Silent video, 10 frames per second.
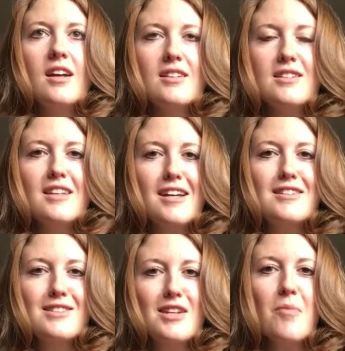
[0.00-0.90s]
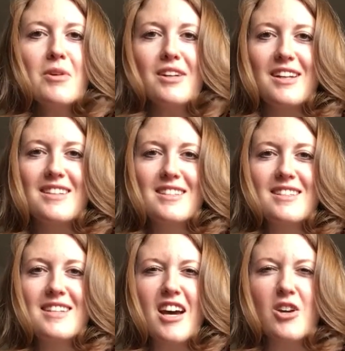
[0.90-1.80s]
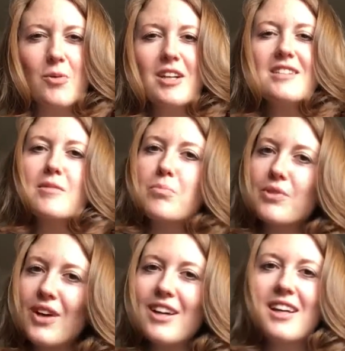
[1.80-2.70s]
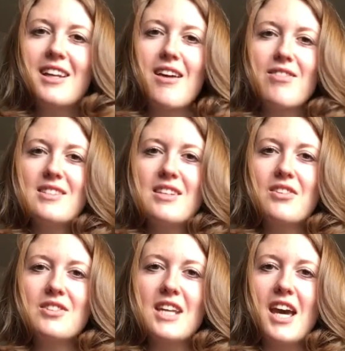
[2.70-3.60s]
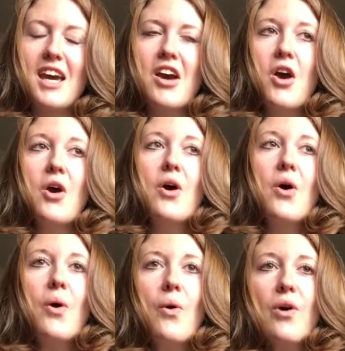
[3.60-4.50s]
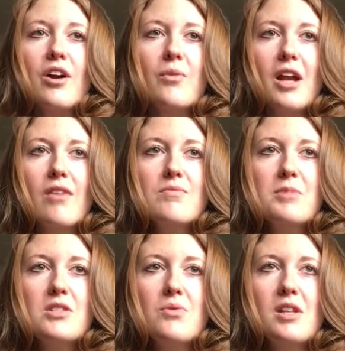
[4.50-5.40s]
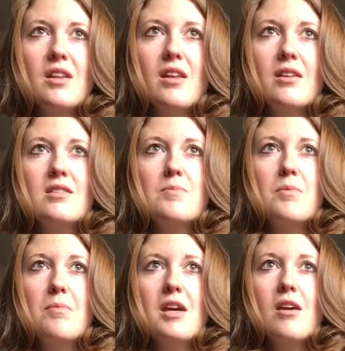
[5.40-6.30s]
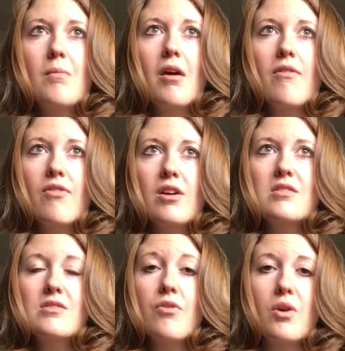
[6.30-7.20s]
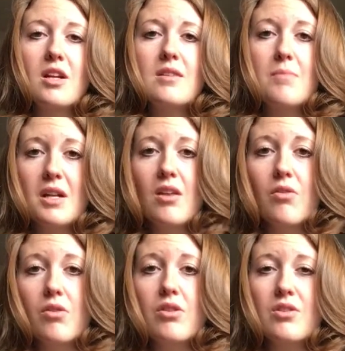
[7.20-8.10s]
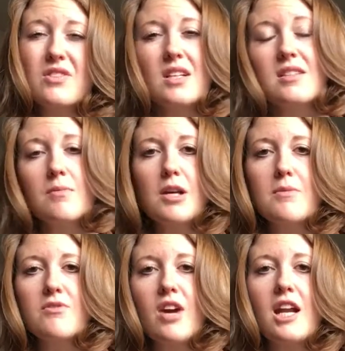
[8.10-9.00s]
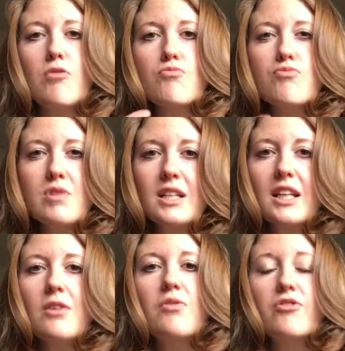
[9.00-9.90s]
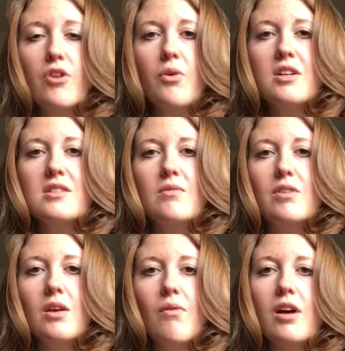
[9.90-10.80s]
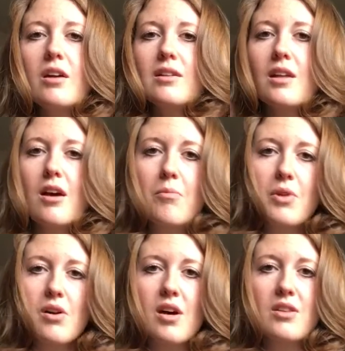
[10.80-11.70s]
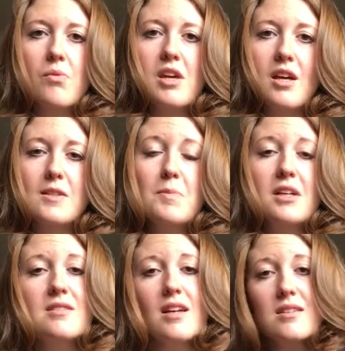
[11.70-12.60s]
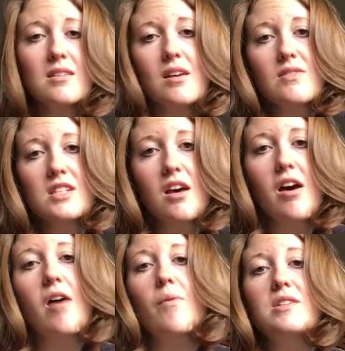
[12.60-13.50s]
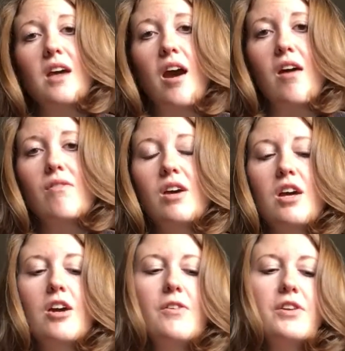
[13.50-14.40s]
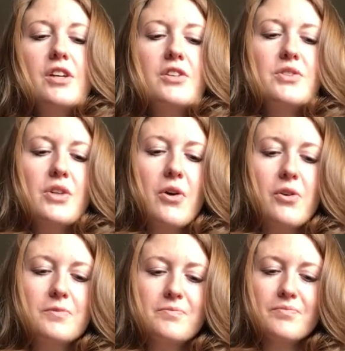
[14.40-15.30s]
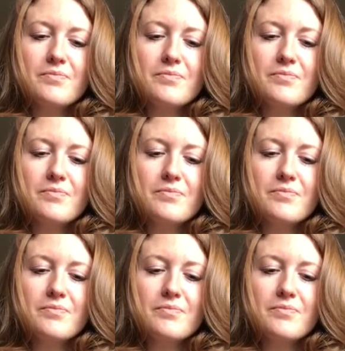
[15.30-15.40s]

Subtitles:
is that stubbornness. It's that grit to plug in every single day. Or what I've been doing lately has been making my first 4-day, Monday through Thursday, sometimes Friday, really focused and really work, and then unplug on the weekends, because that's the lifestyle I want to have. So